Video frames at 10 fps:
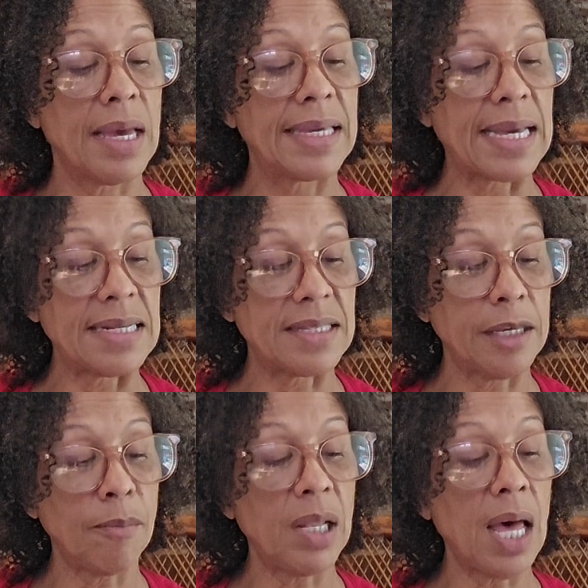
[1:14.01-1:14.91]
Cayce
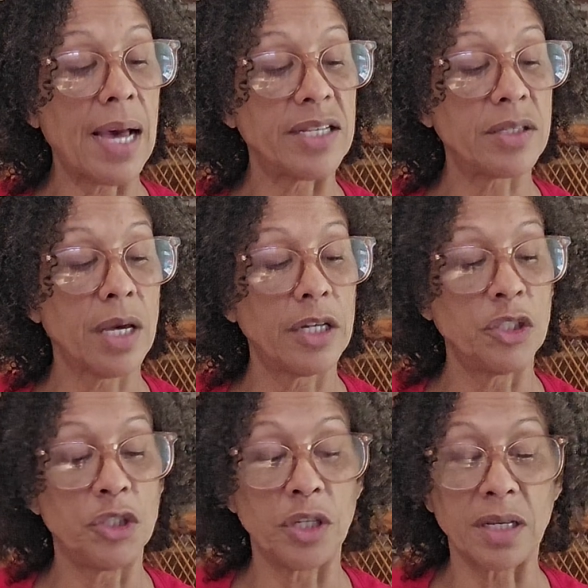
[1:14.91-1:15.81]
implies
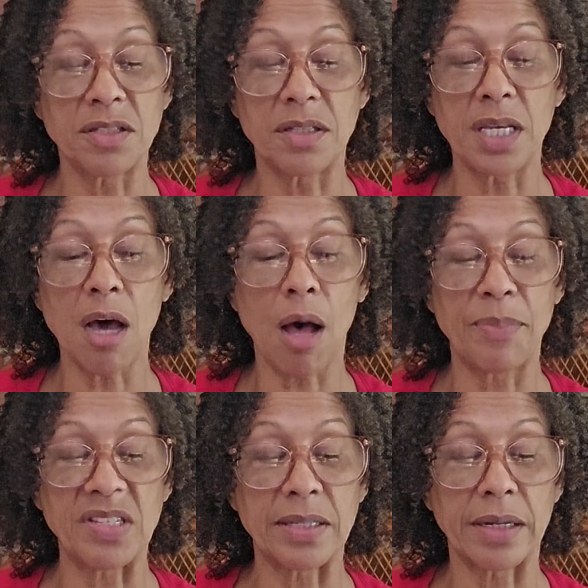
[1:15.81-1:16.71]
just the
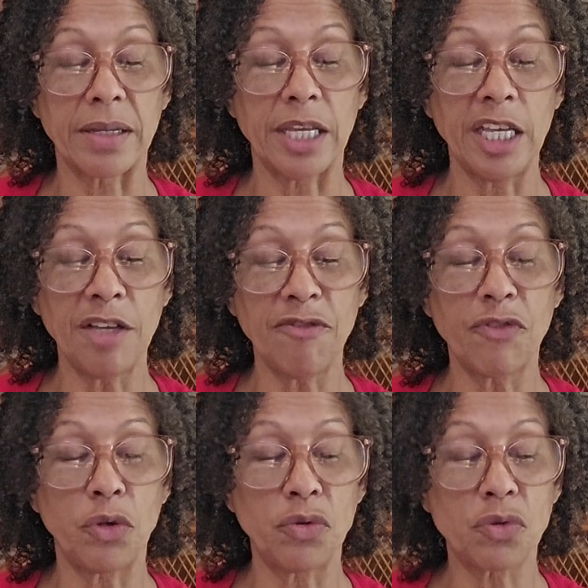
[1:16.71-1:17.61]
opposite
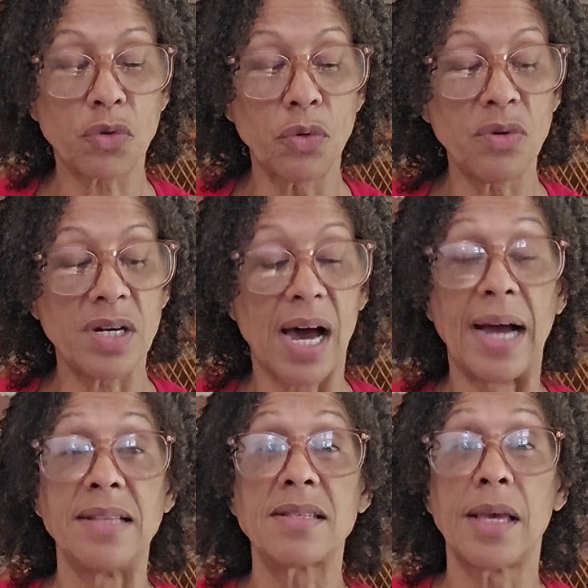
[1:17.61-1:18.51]
if you
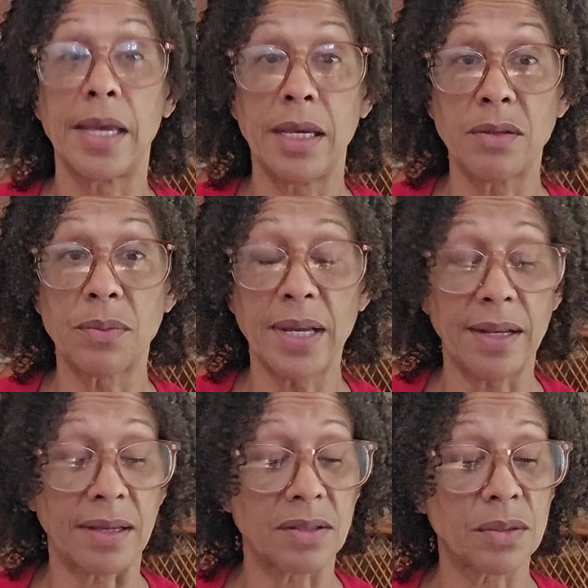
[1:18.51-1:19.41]
scrutinize his
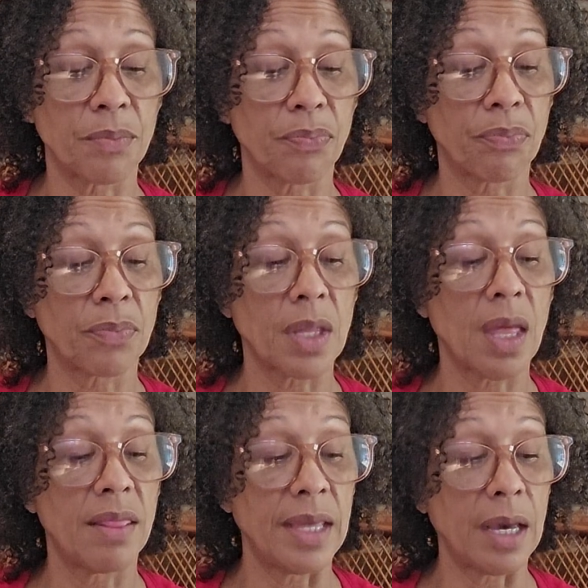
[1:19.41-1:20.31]
readings.
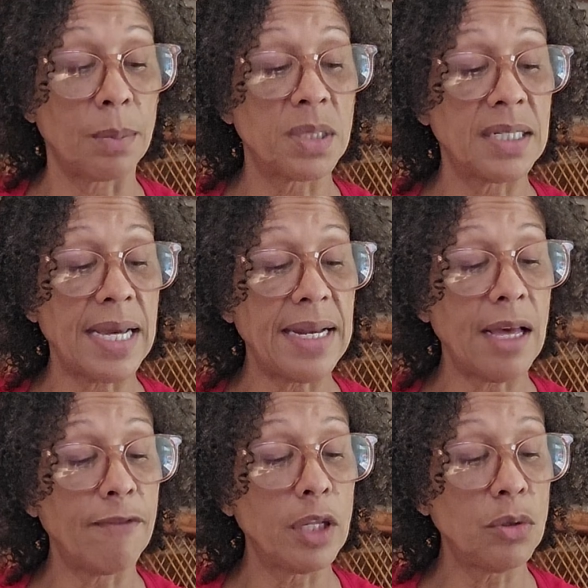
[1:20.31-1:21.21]
The up-to-date
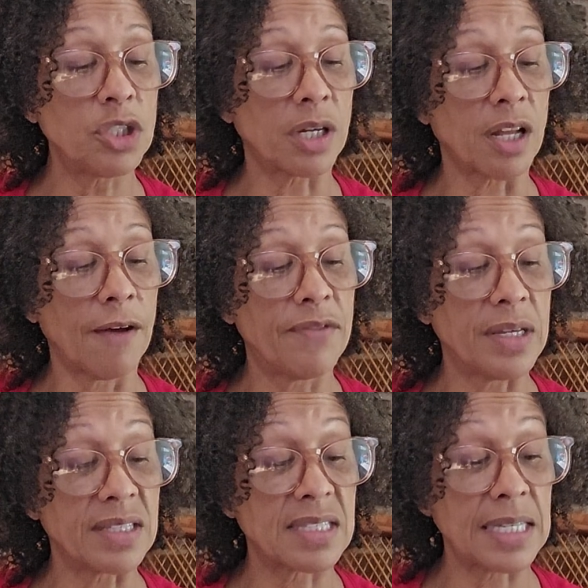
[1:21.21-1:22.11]
evolution of
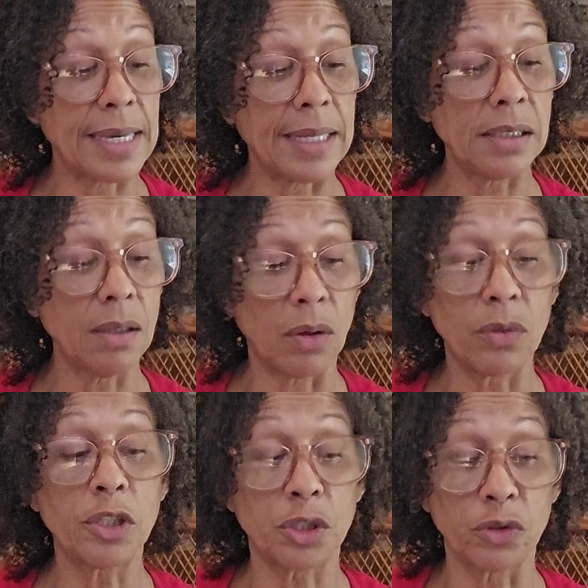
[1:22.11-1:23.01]
the CLO,
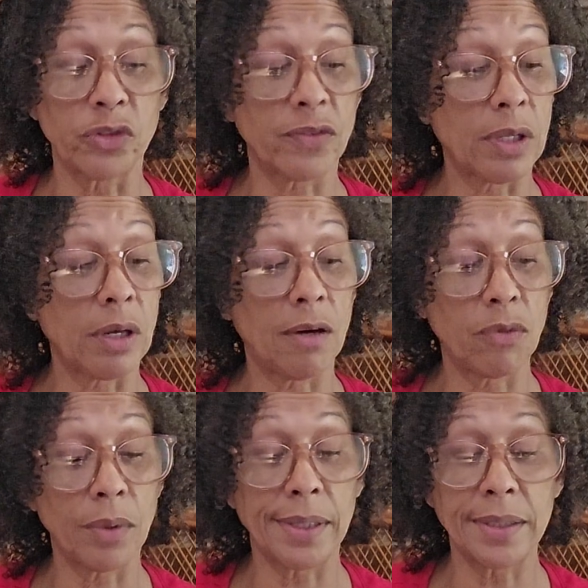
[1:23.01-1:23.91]
the Children of the Law of
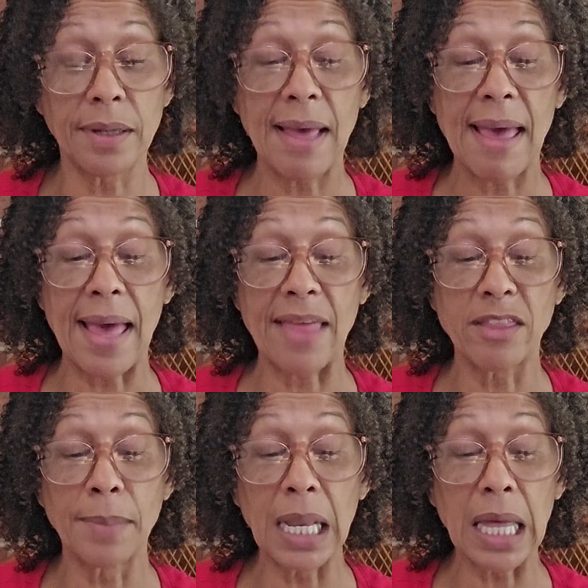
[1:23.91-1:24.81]
One, and
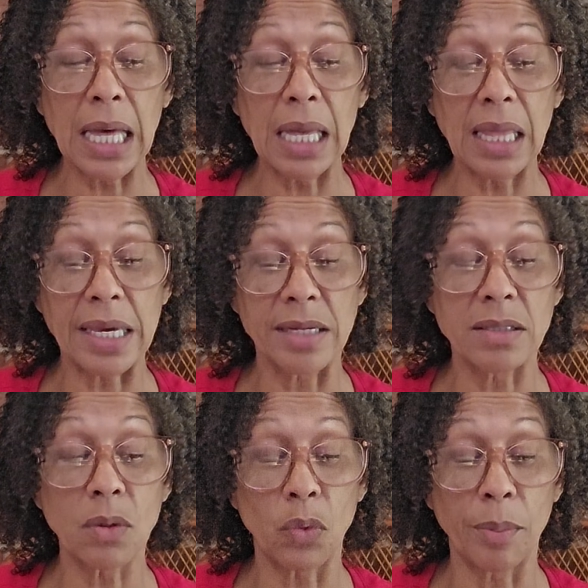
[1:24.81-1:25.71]
the
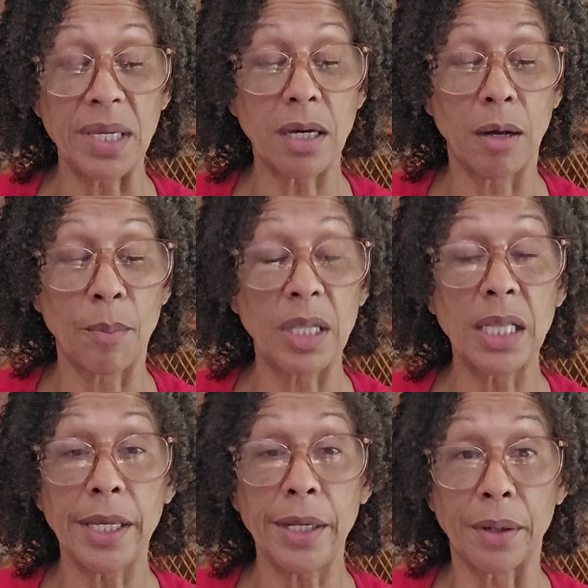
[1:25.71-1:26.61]
Belialians will become
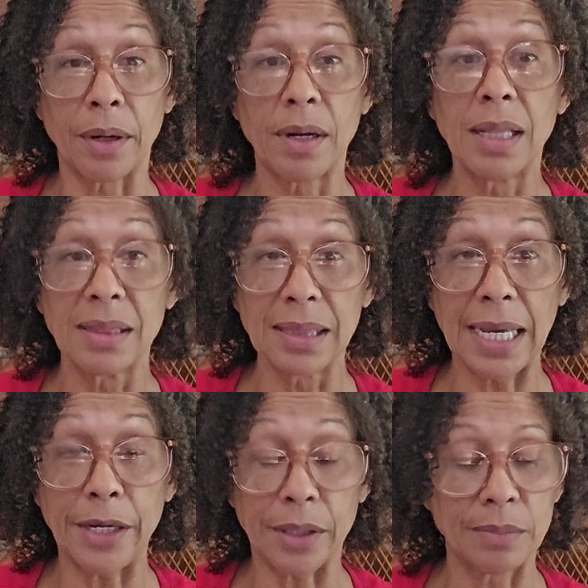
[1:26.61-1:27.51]
clear
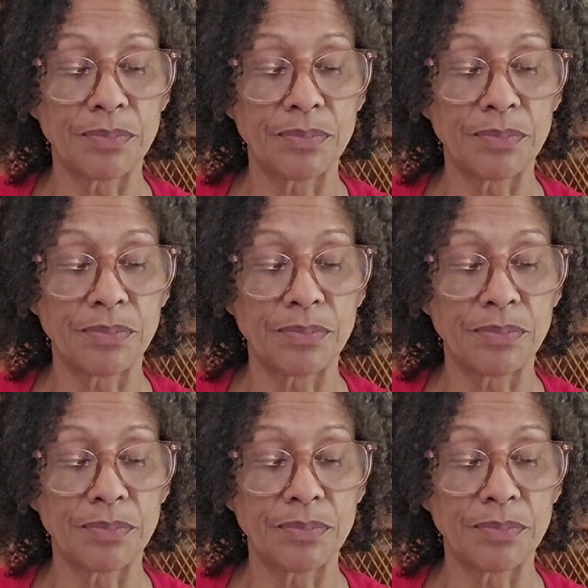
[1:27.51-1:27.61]
later.